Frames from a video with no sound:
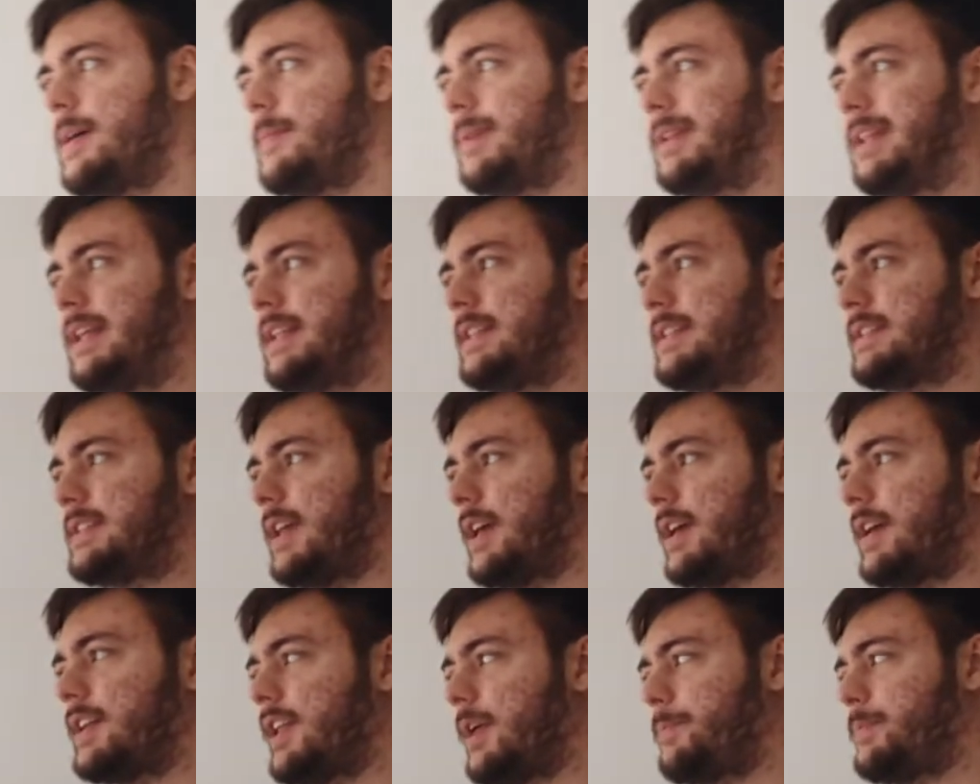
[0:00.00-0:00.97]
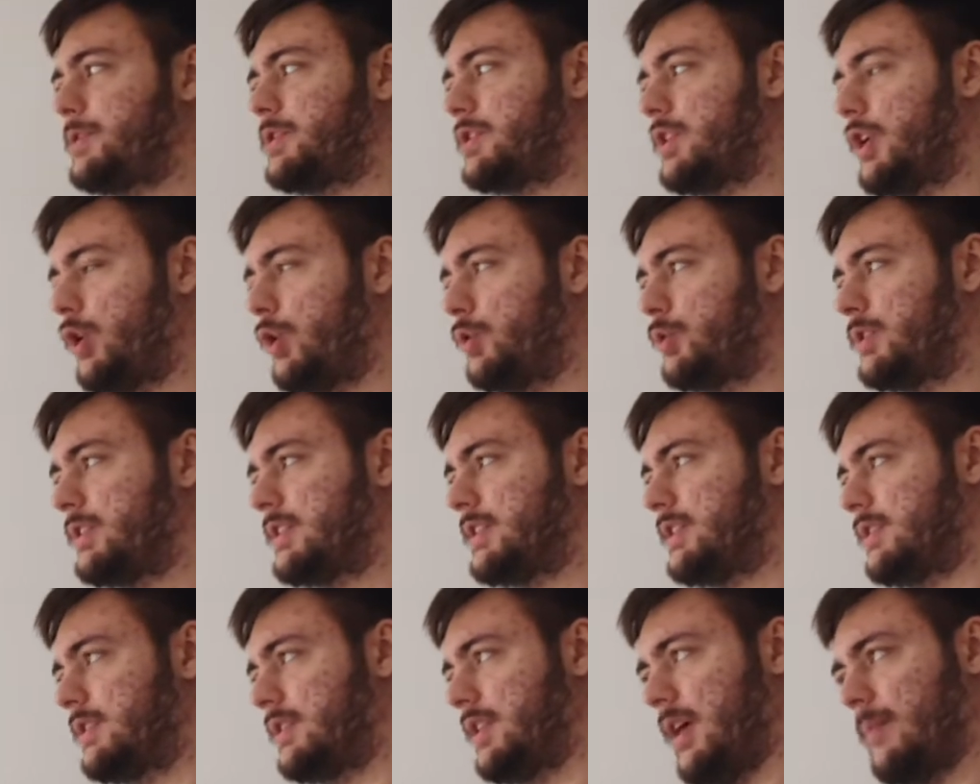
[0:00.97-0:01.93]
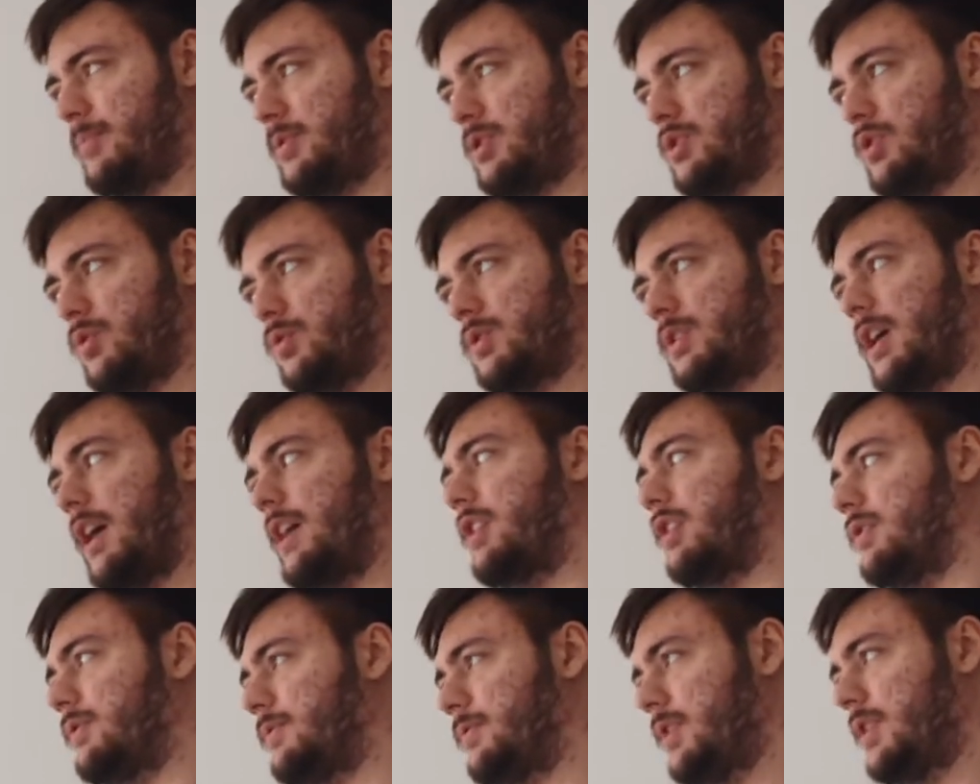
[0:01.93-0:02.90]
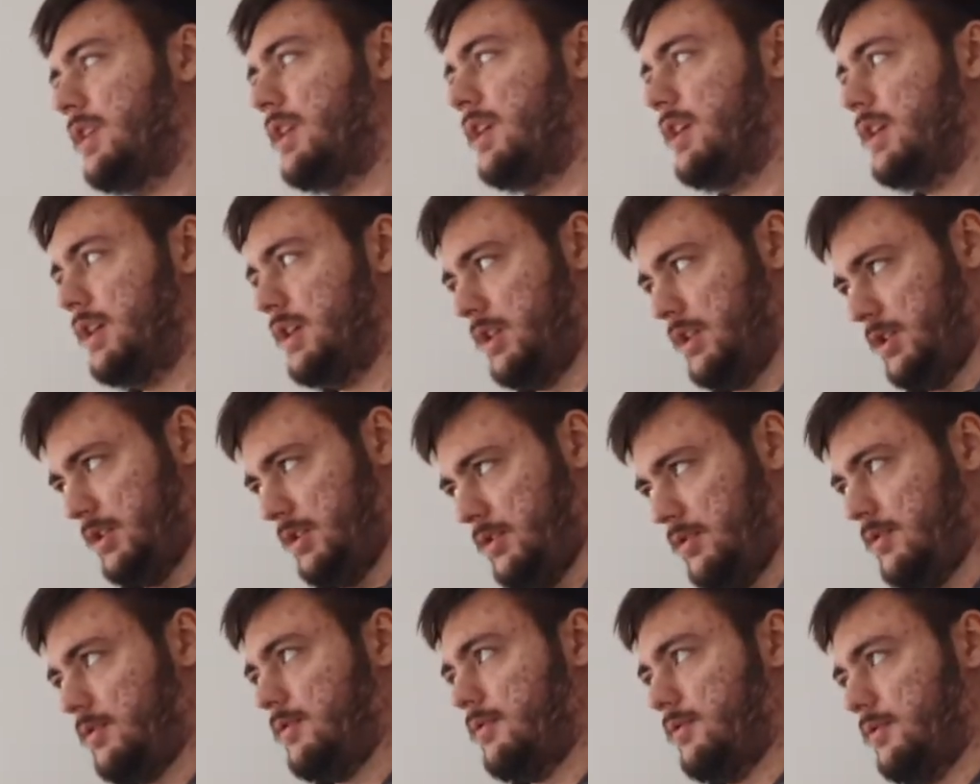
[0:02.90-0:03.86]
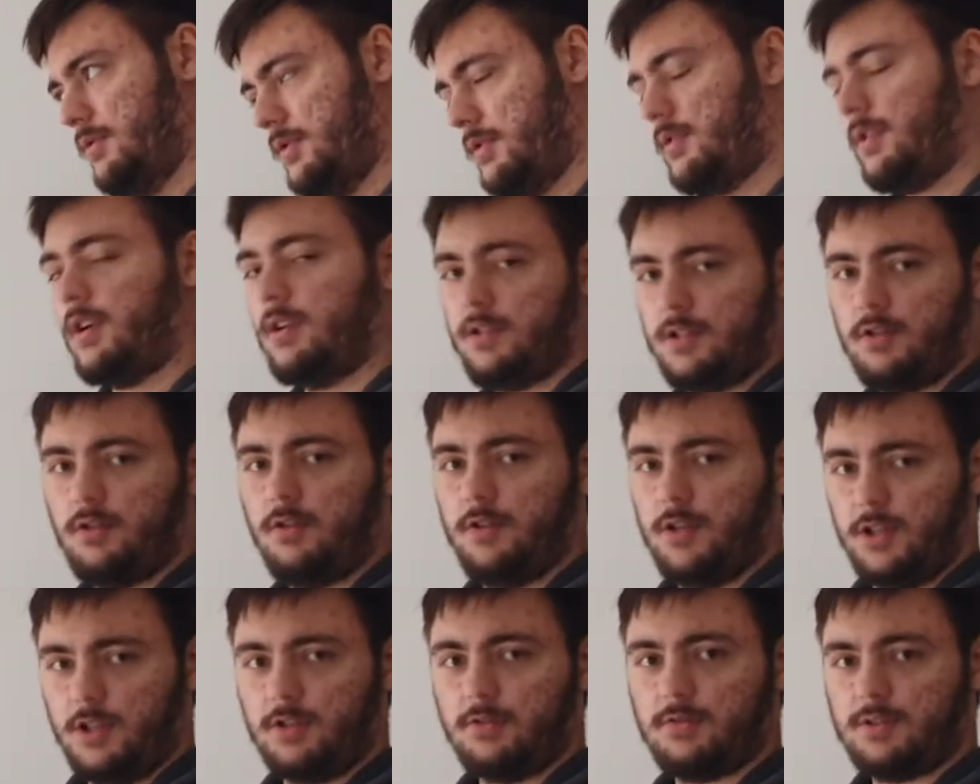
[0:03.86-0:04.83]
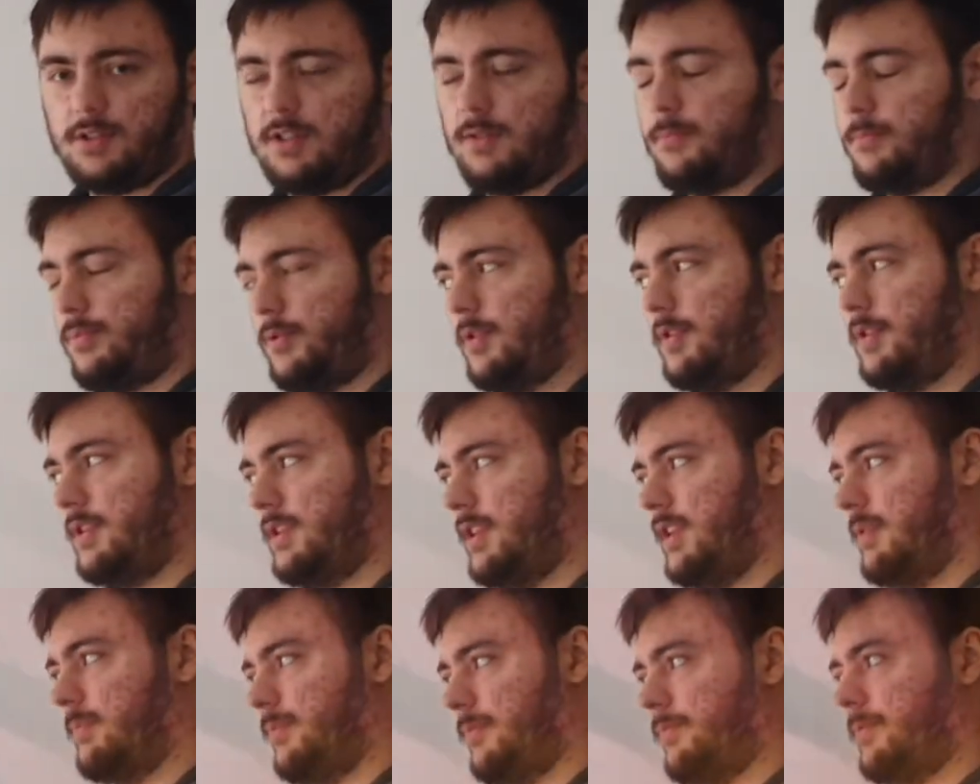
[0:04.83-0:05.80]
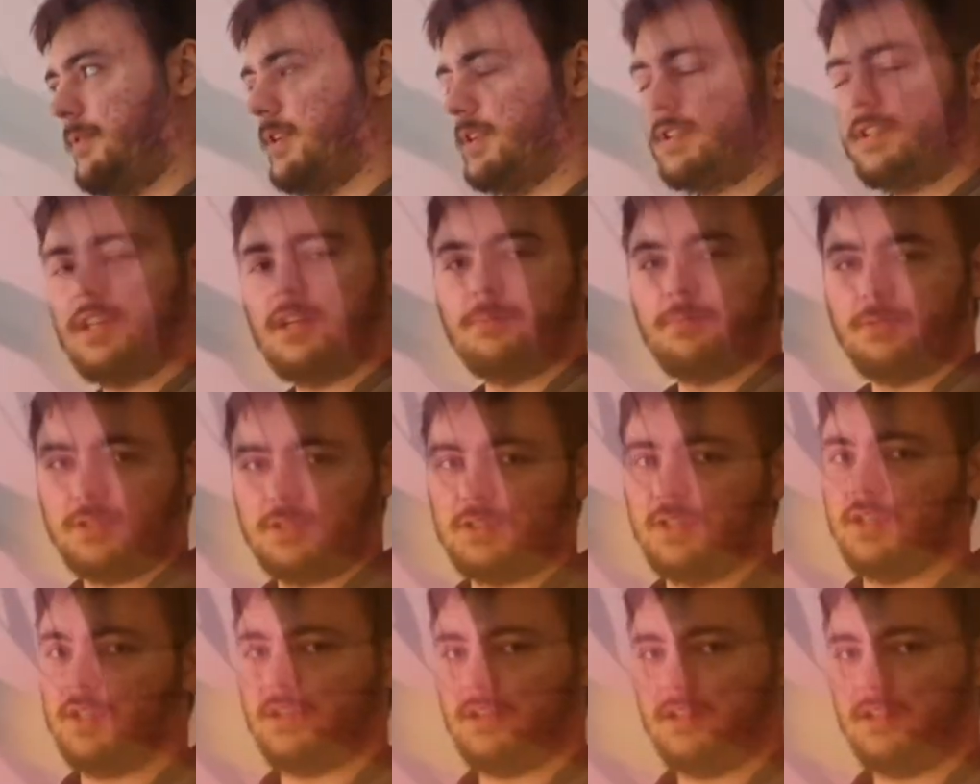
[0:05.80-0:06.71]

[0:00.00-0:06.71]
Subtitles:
But then the second episode kind of starts going into some pretty deep fucked up shit,